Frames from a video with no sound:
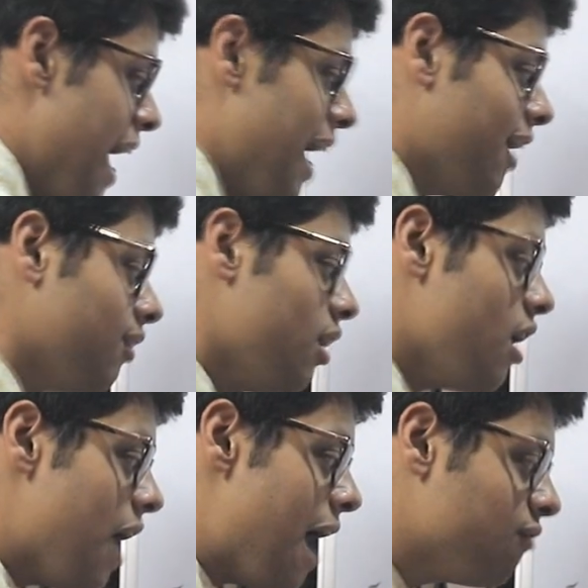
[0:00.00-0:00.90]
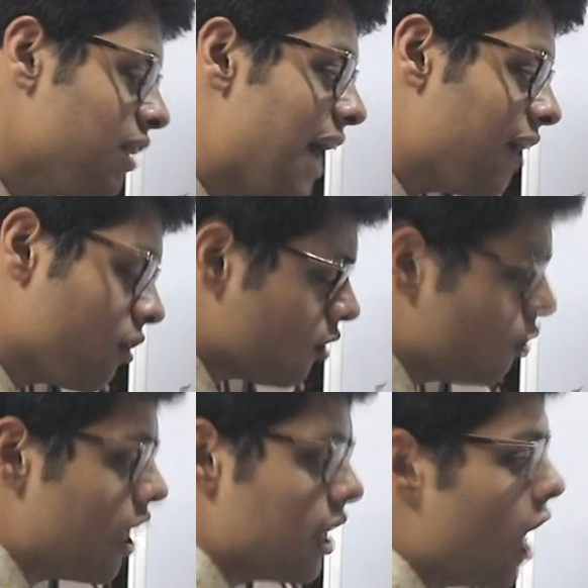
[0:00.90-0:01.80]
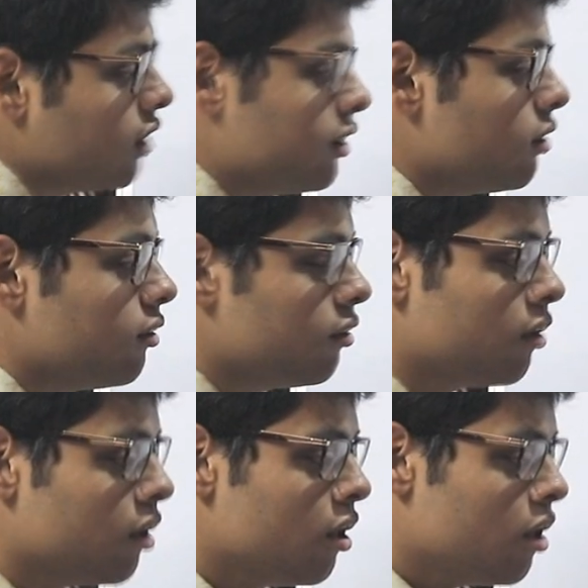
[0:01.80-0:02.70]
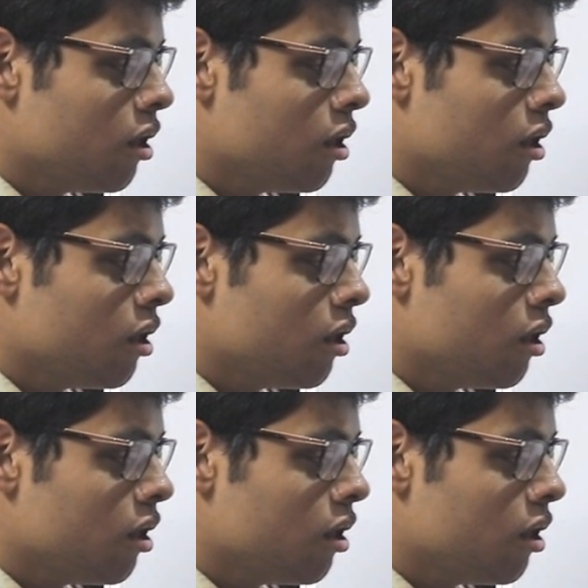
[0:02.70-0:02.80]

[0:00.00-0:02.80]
And after that, you can also